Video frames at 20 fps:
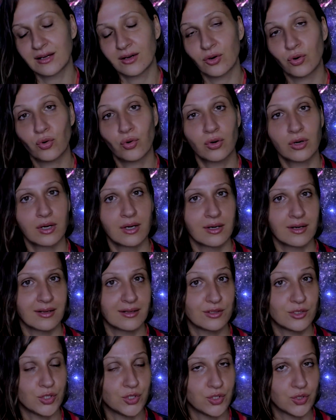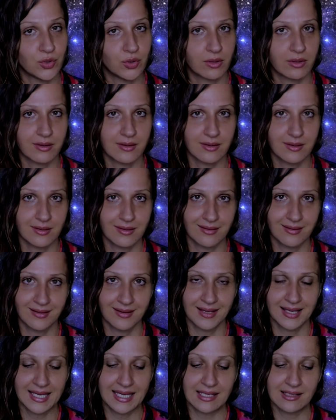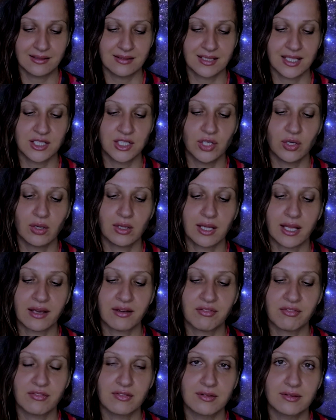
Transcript: or the truth that your life,